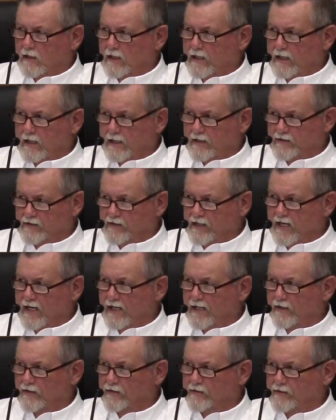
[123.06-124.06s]
it
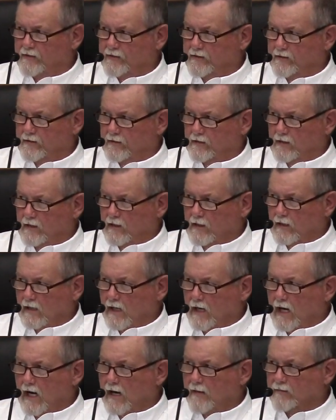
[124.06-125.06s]

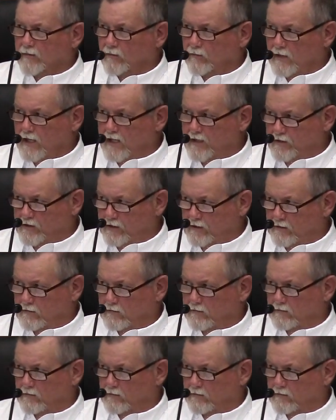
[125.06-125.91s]
says operation.